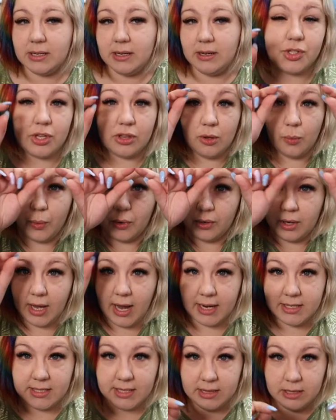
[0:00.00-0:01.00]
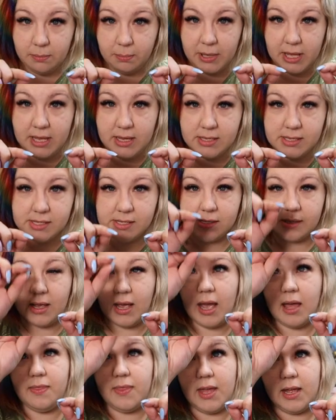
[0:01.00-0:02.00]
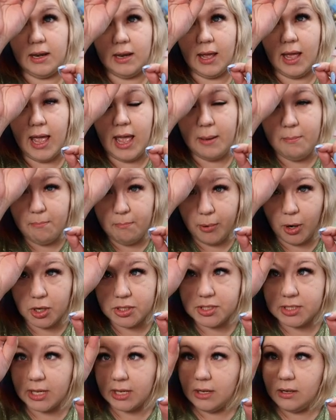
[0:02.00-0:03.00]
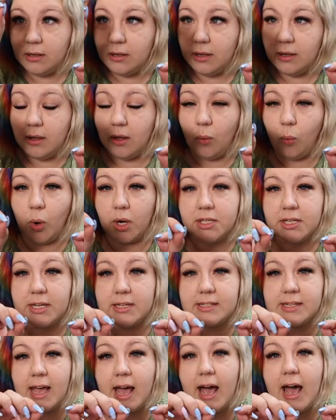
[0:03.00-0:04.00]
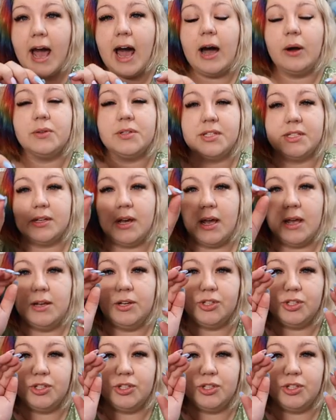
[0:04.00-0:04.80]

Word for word: so that we're cutting the piece and then embossing what is outside.